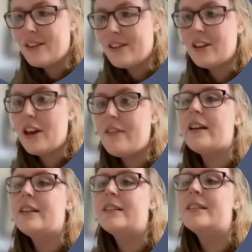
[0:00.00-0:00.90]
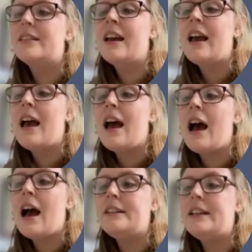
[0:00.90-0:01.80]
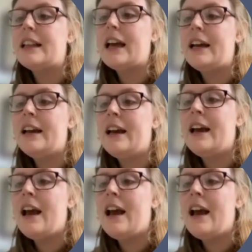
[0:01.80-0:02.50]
of the cervix. And you're like,